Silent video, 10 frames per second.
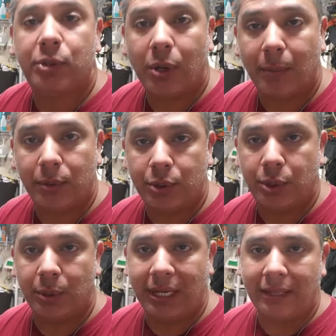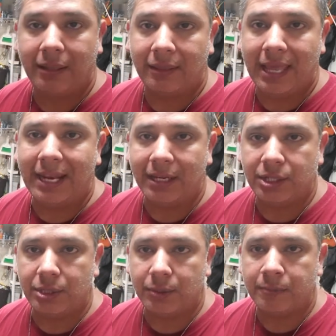troubleshooting that
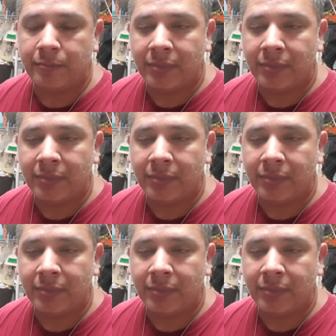issue,